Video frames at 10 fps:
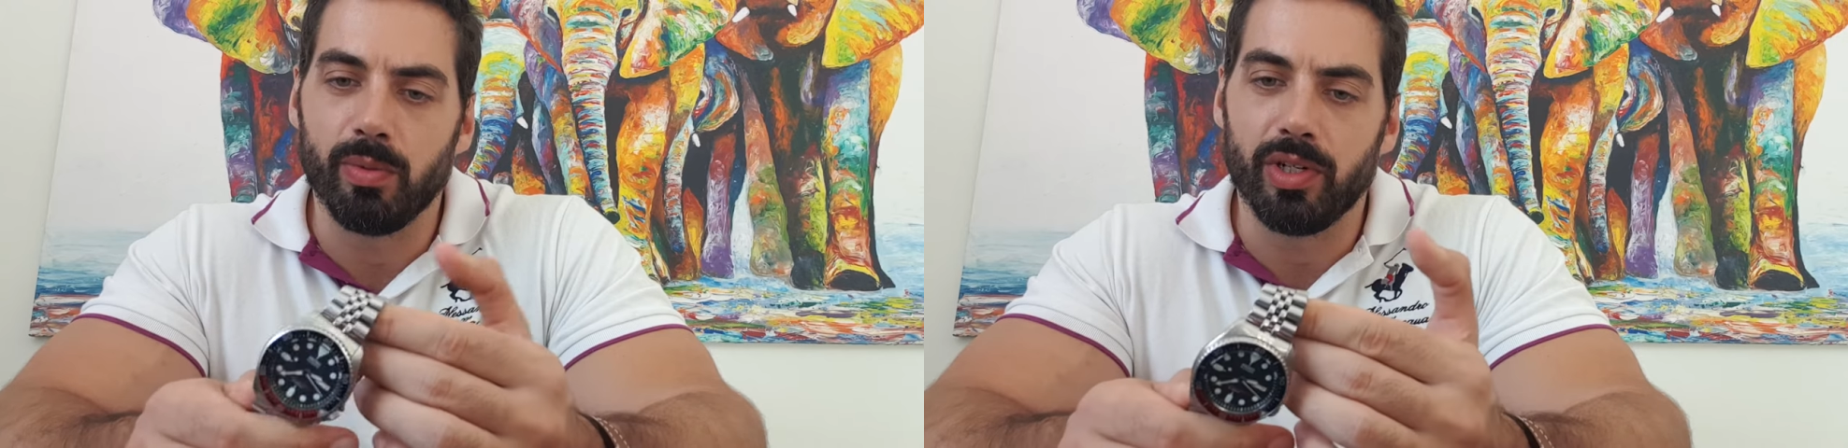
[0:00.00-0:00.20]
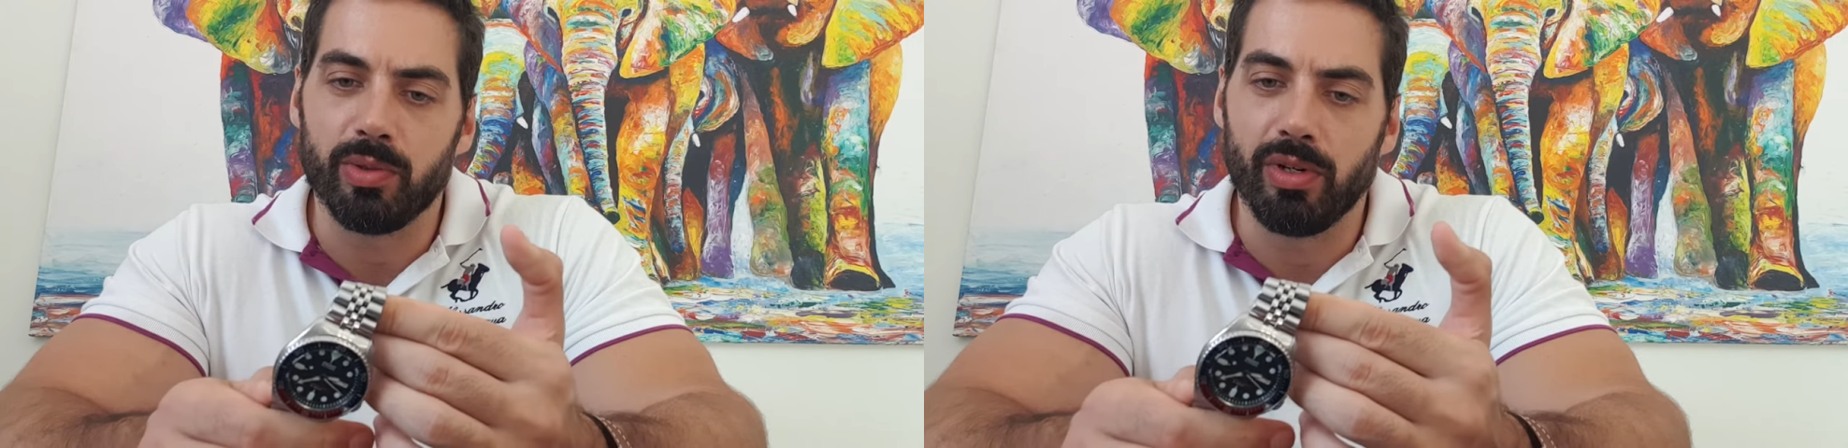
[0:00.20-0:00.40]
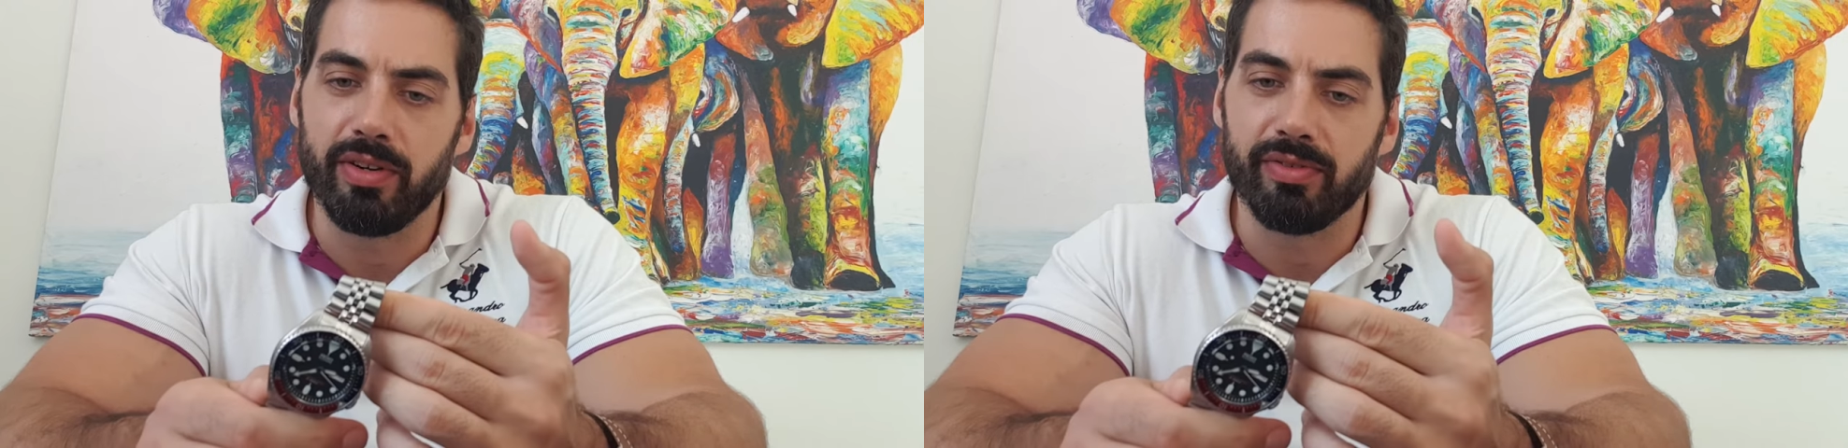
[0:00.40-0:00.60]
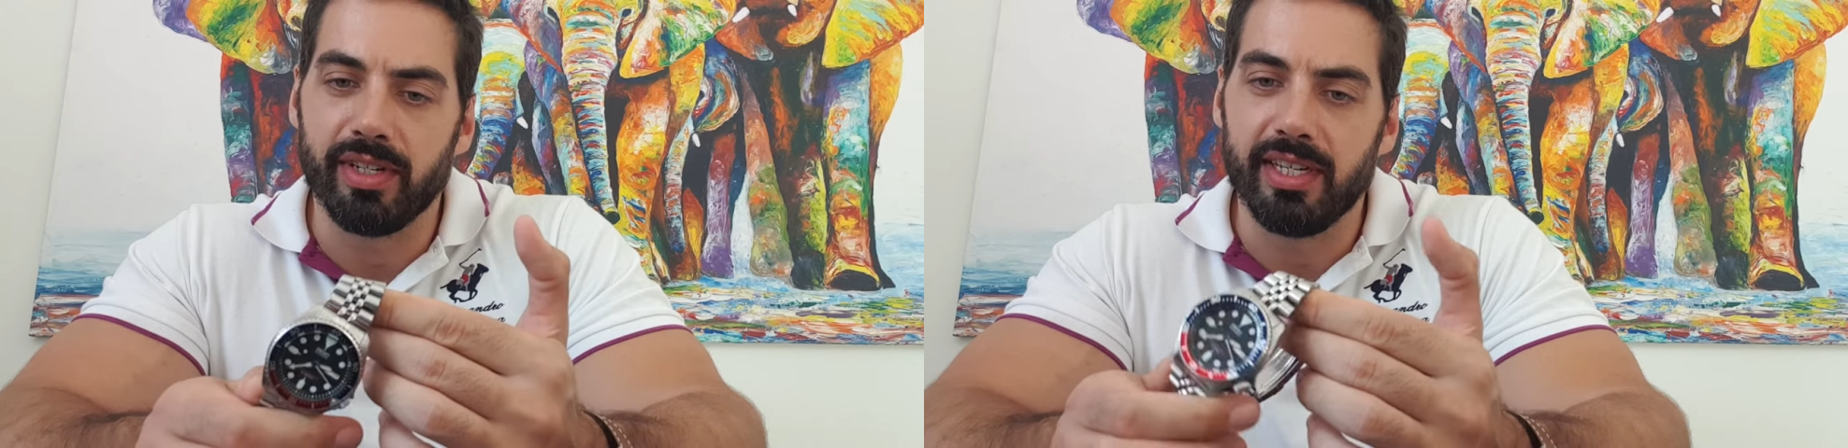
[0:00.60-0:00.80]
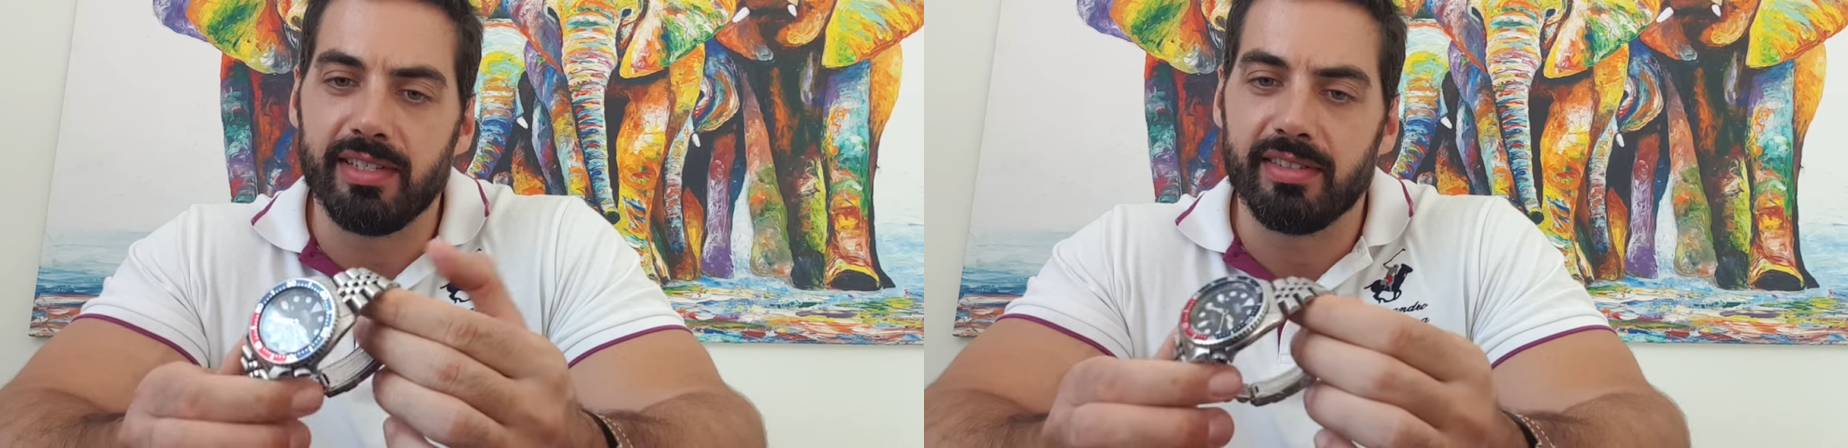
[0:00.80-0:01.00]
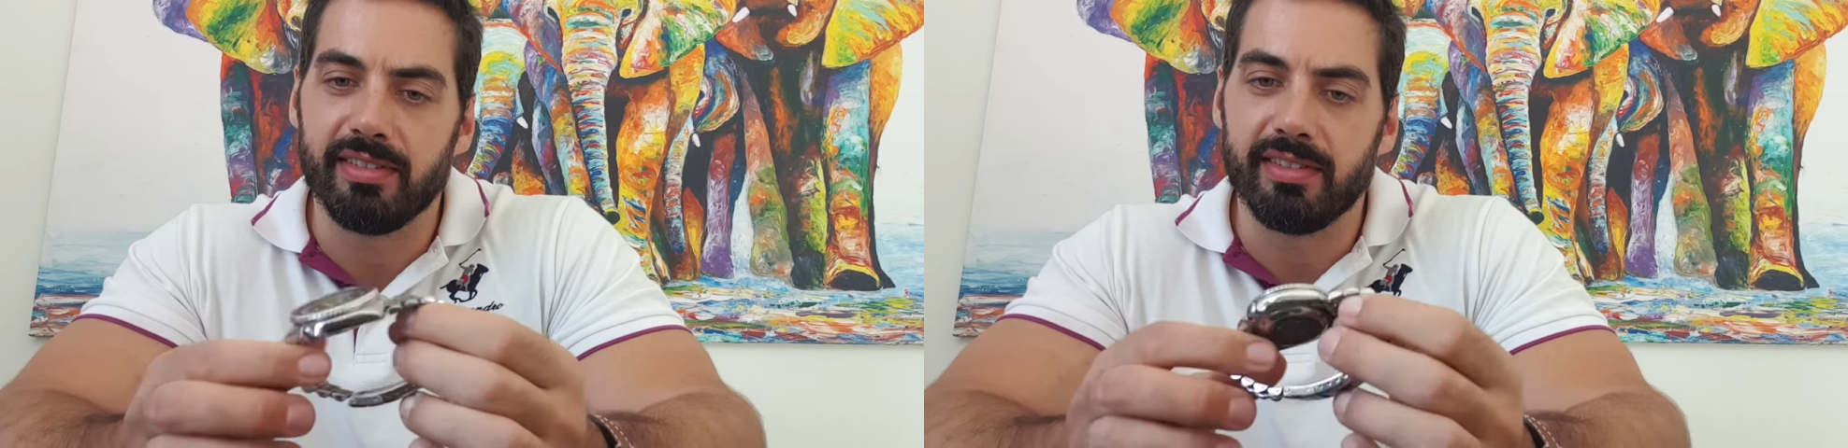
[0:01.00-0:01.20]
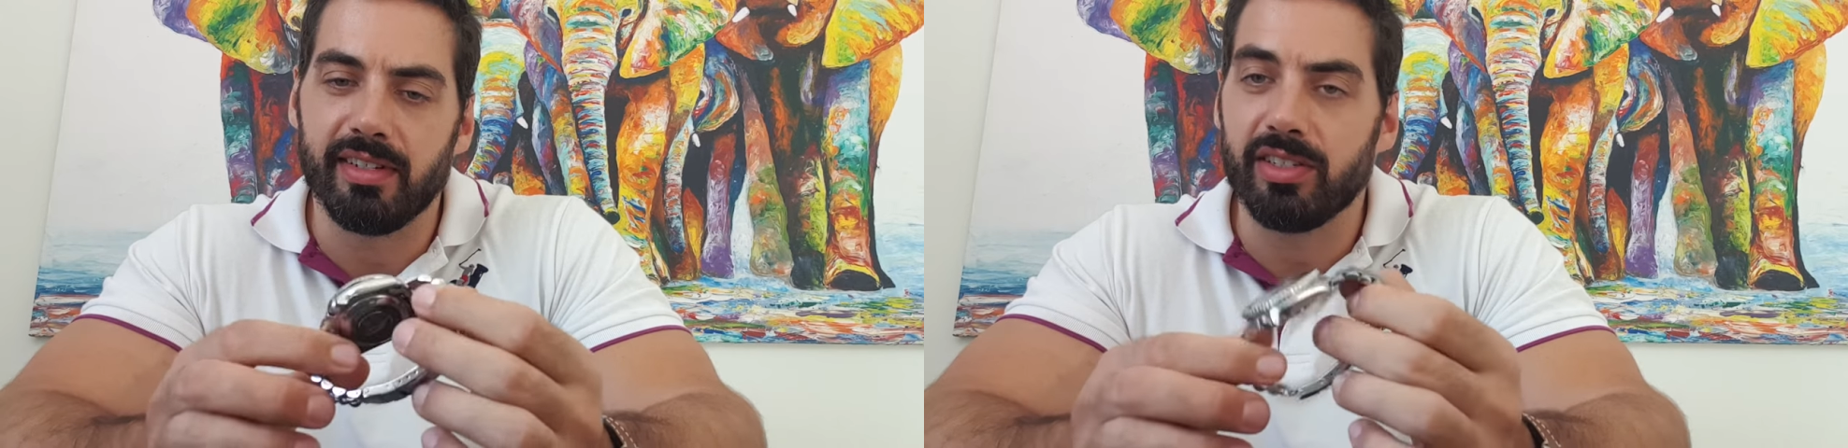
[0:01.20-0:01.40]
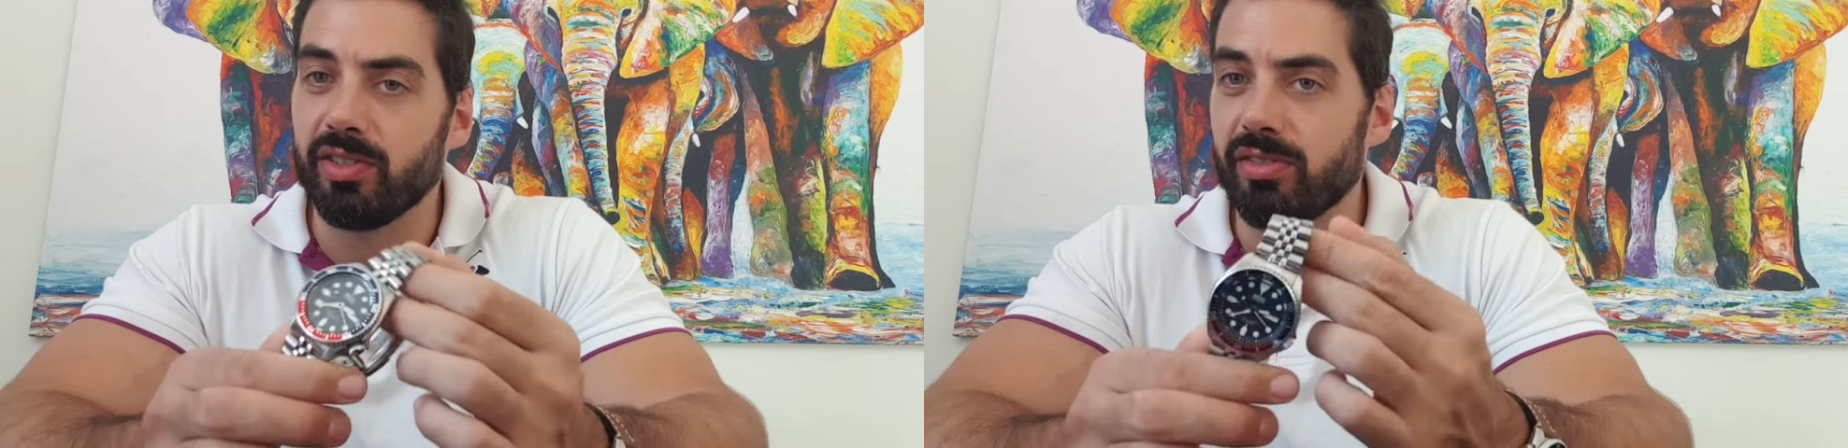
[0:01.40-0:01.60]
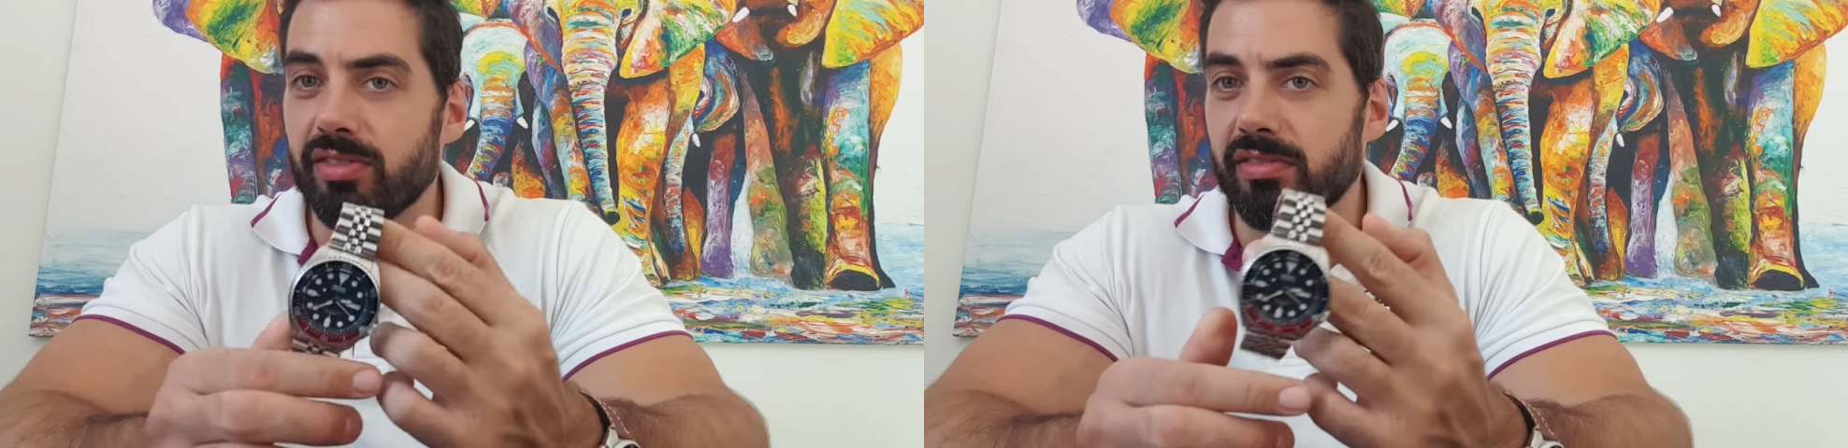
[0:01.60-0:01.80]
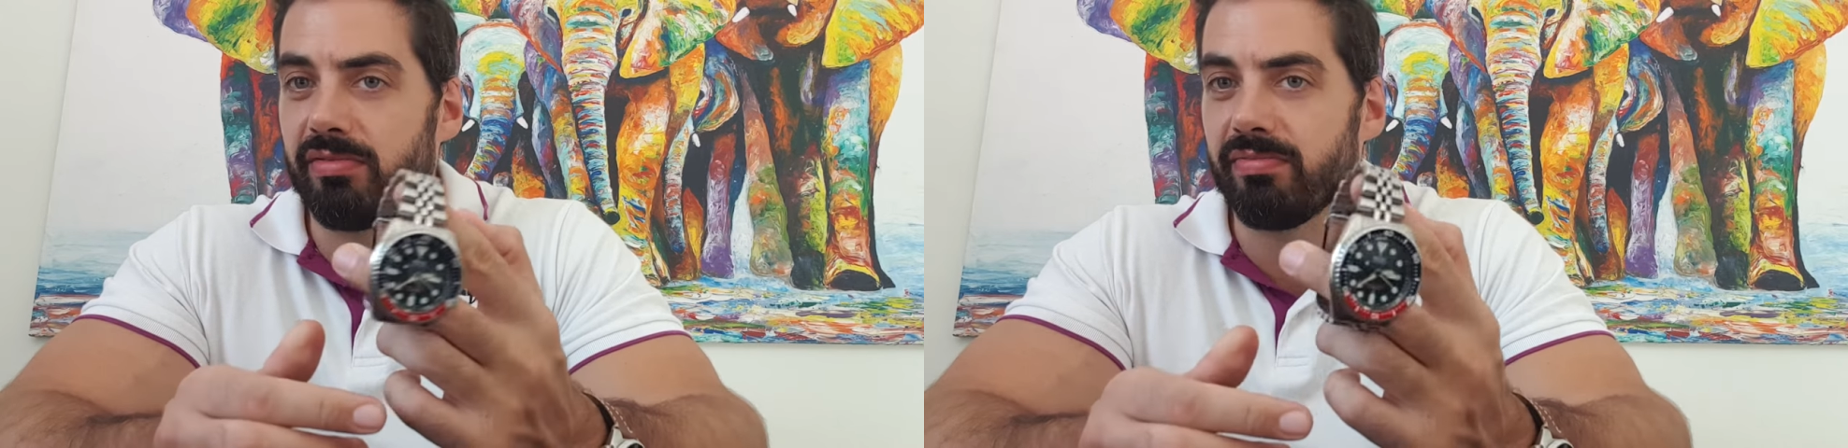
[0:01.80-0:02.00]
watch whatever it is and i
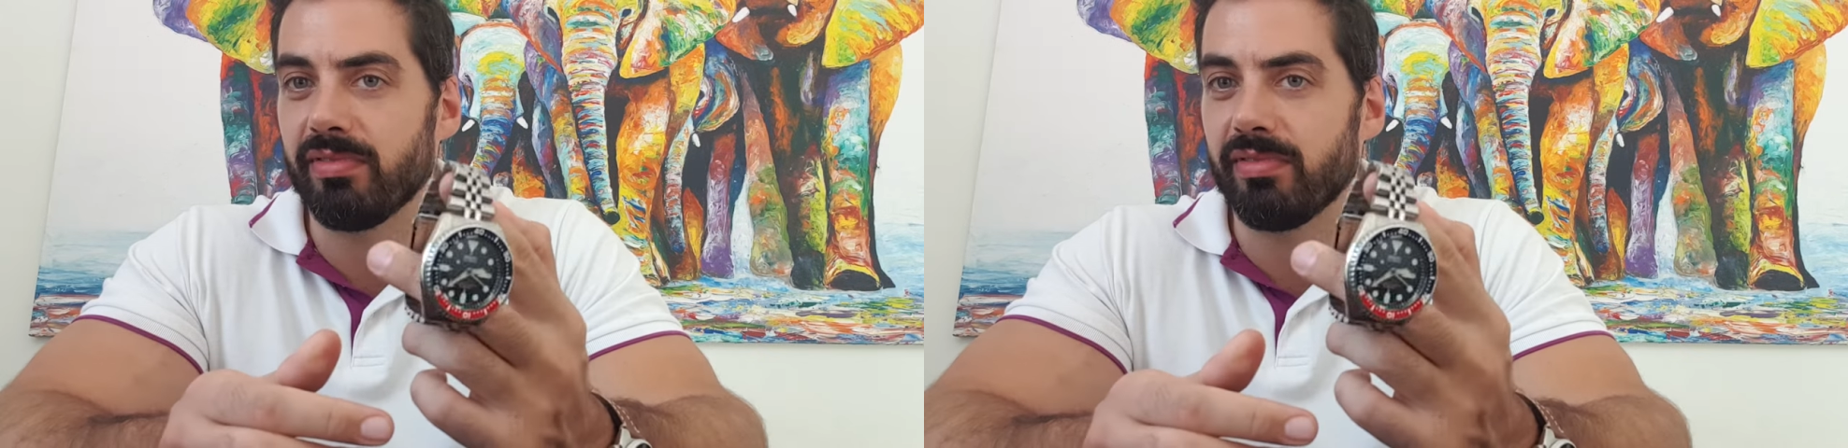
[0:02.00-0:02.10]
just